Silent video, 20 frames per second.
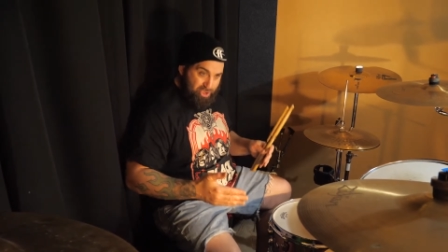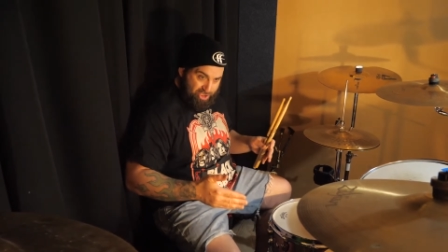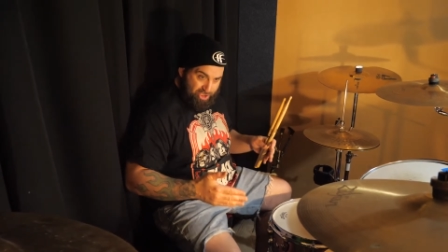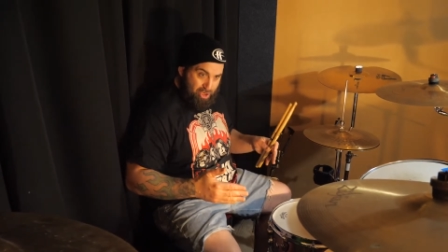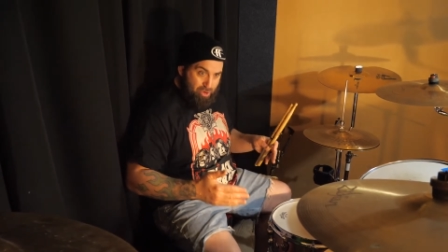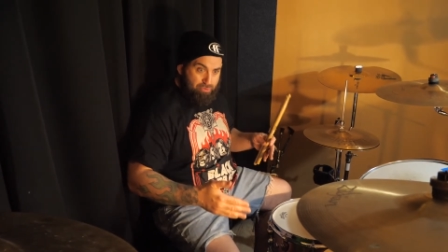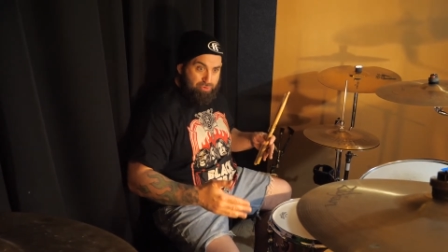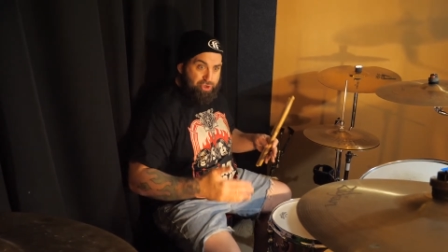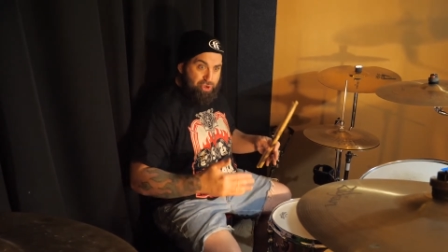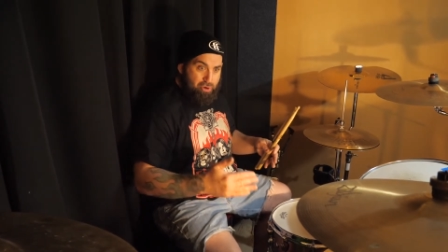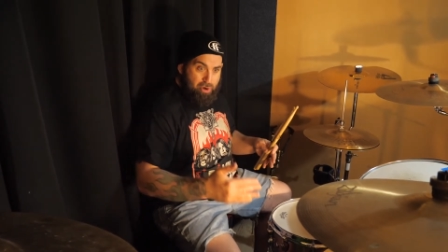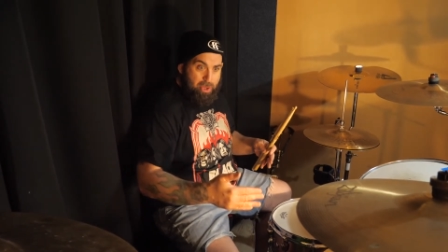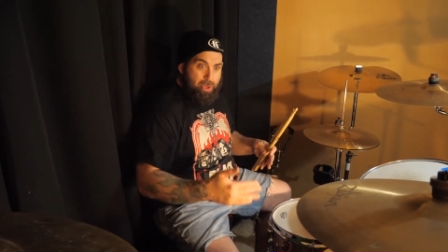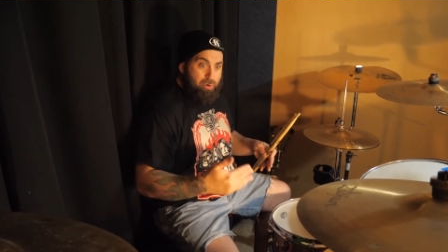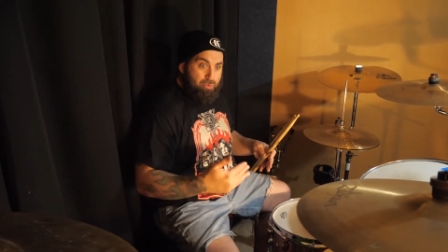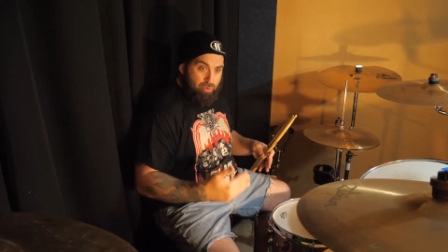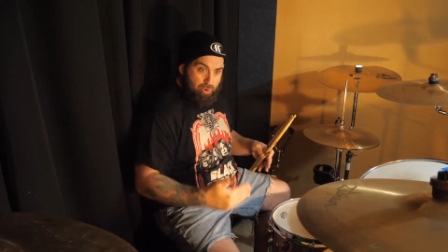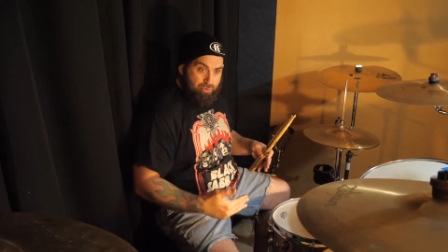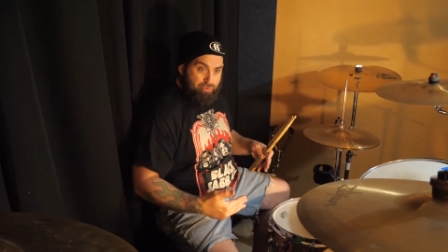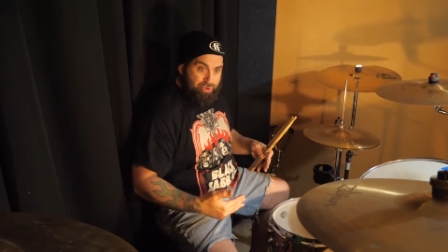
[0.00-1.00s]
still doing
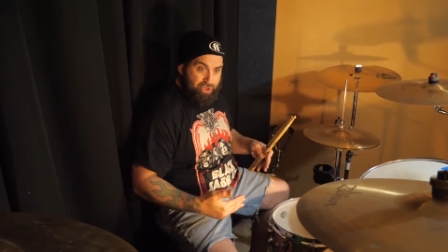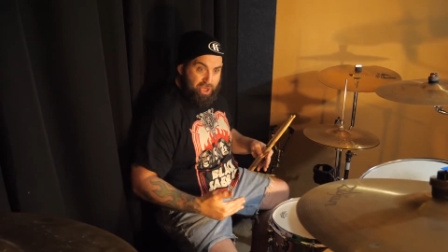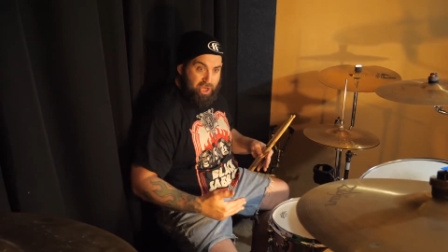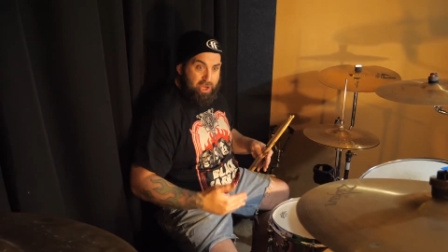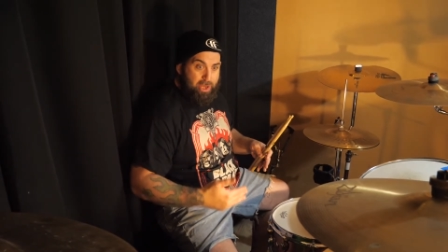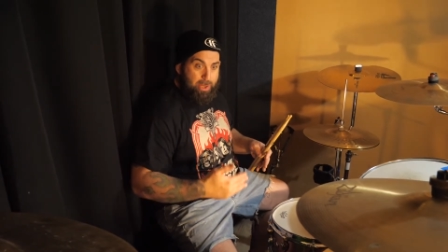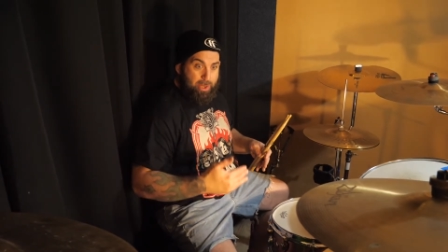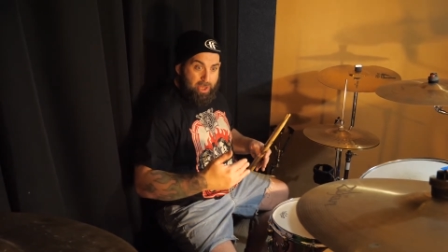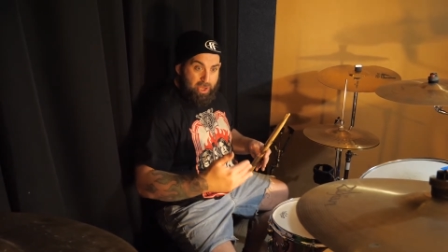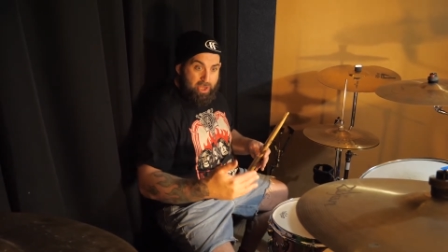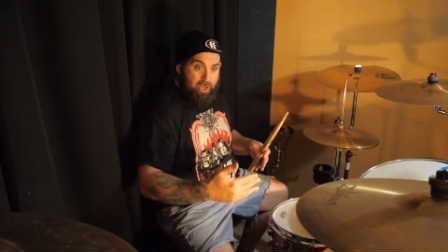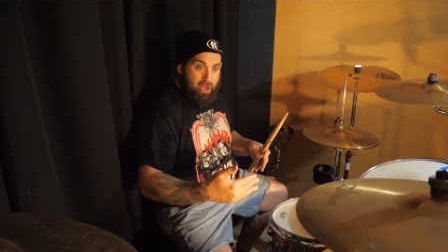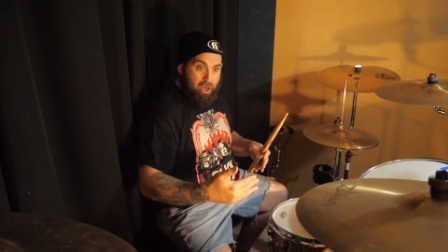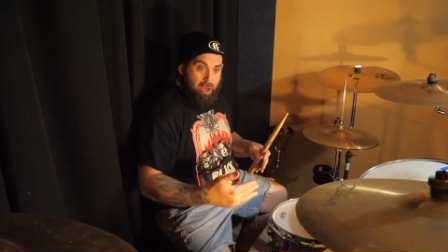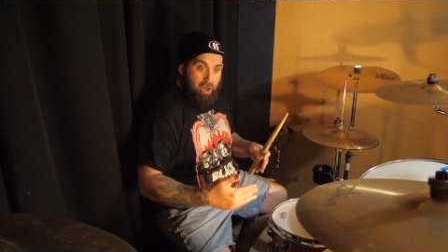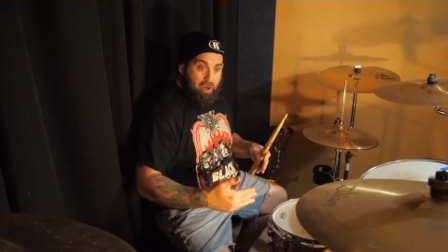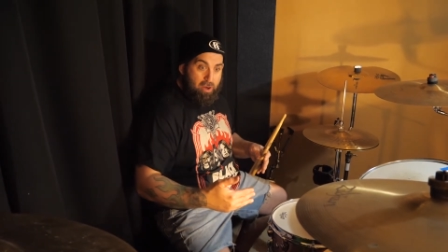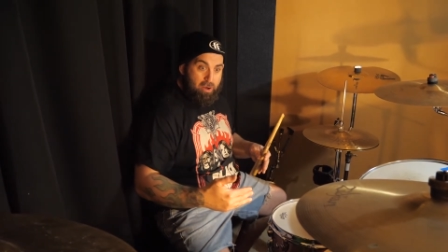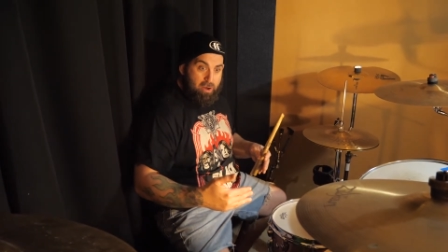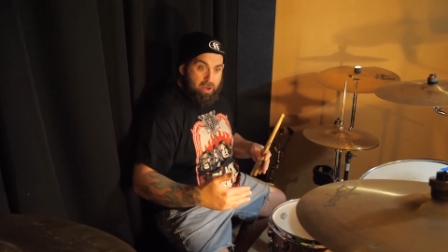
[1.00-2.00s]
the routine, the
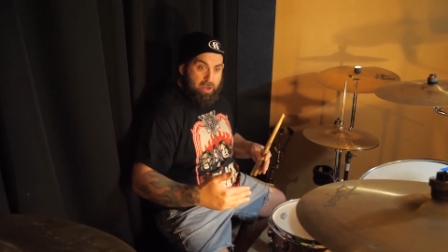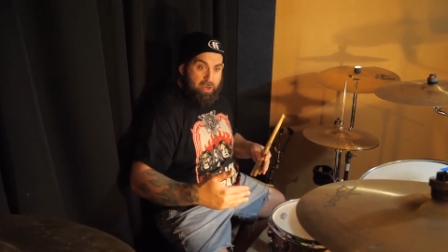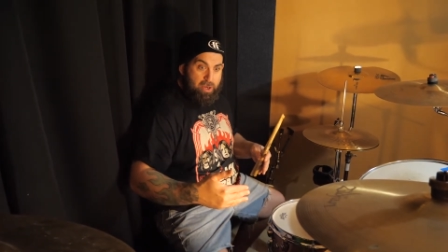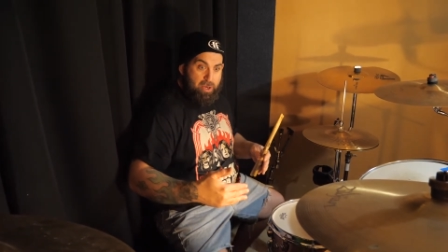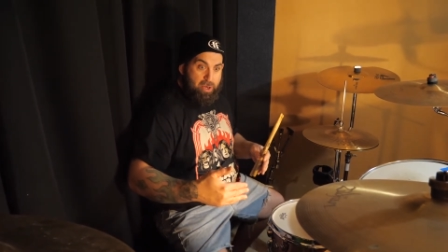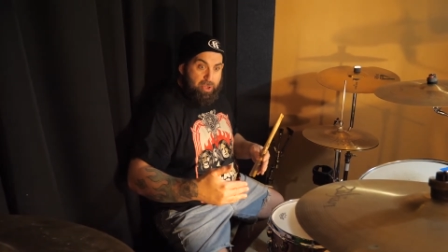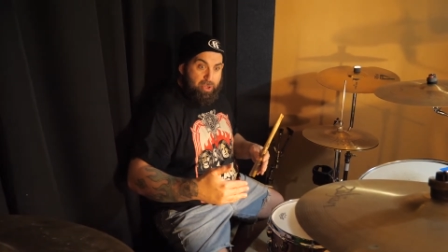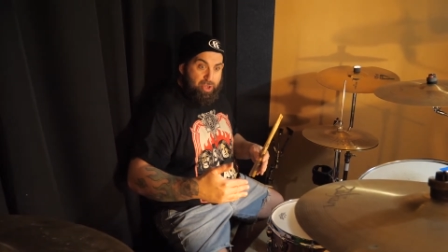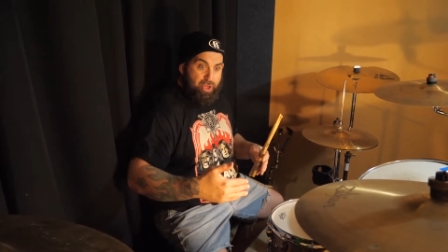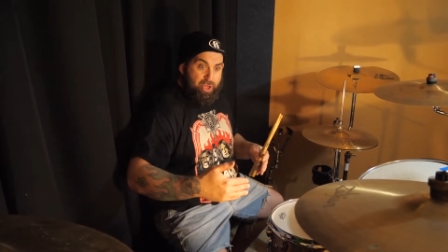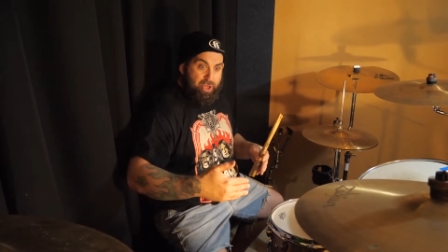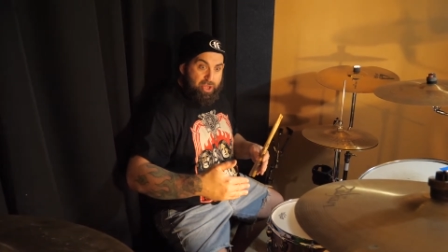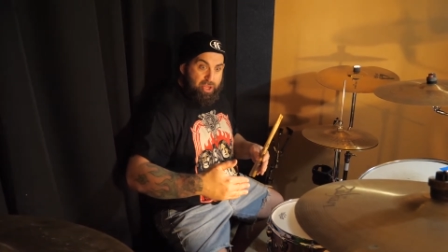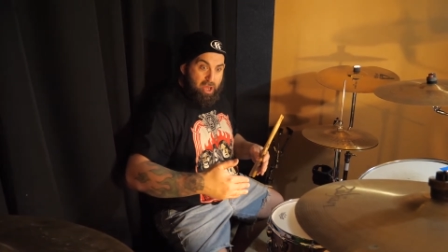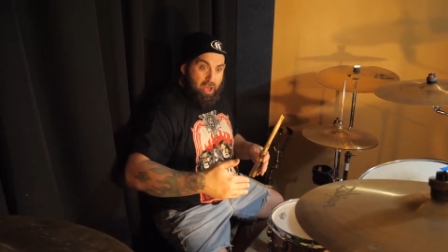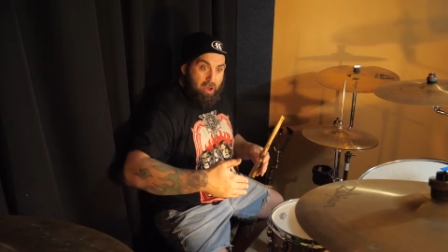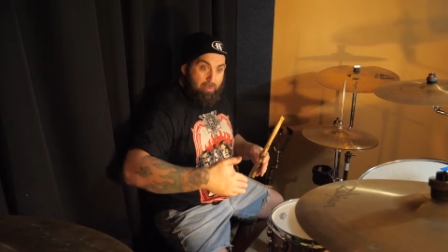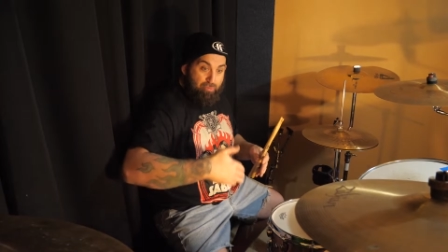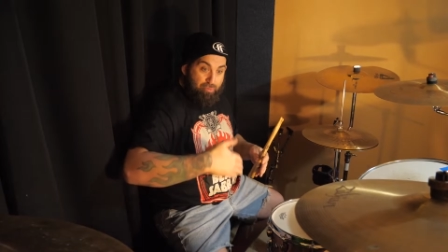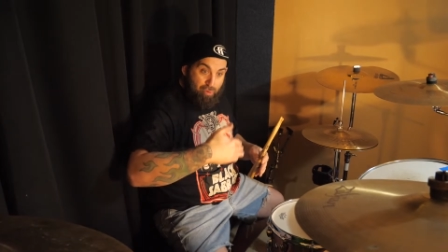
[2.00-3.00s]
uh, the
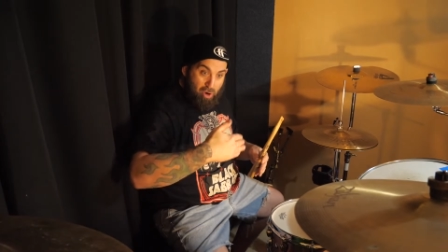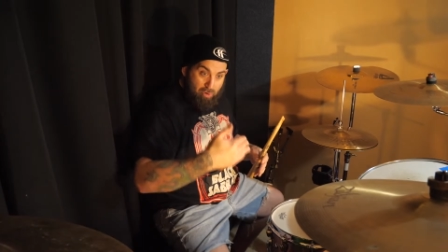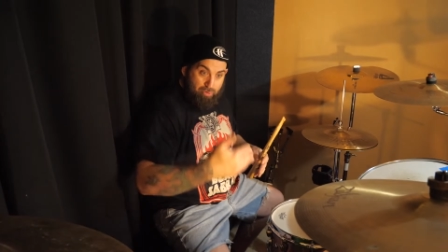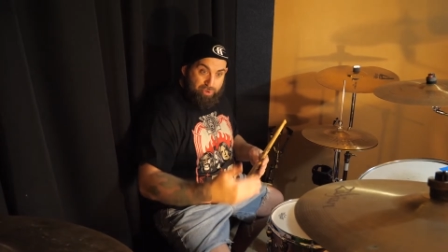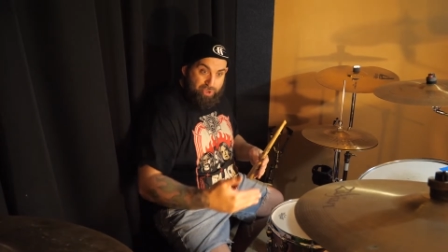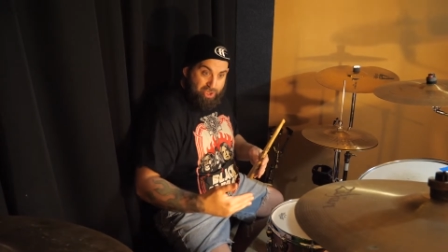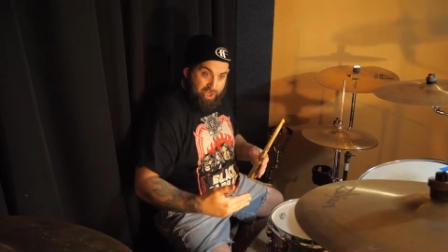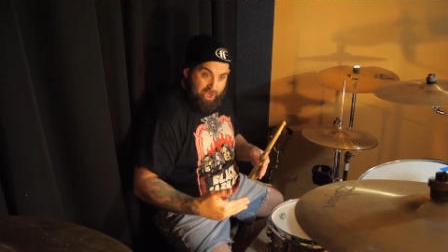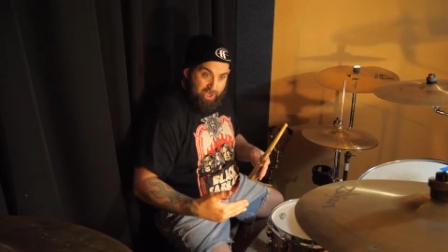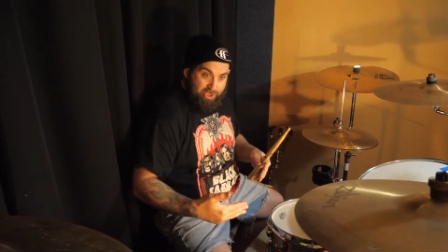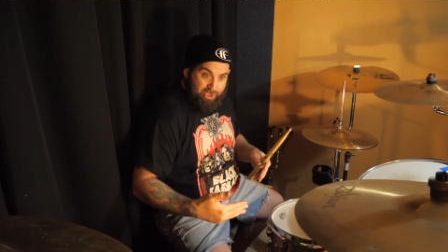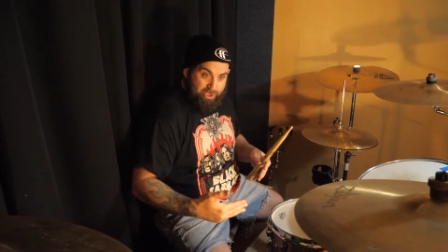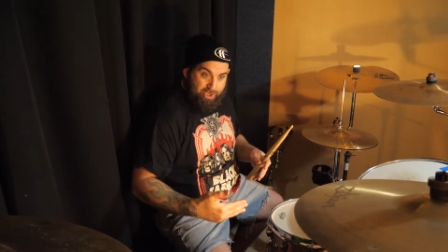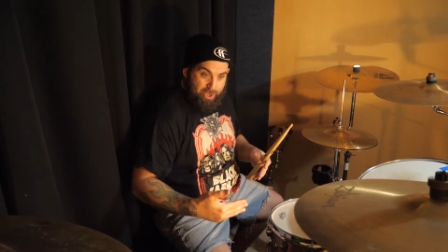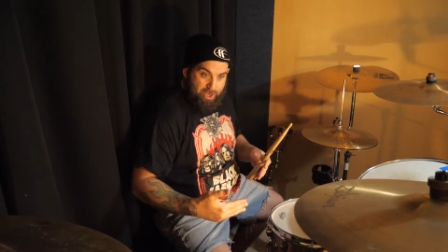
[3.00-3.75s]
uh, process.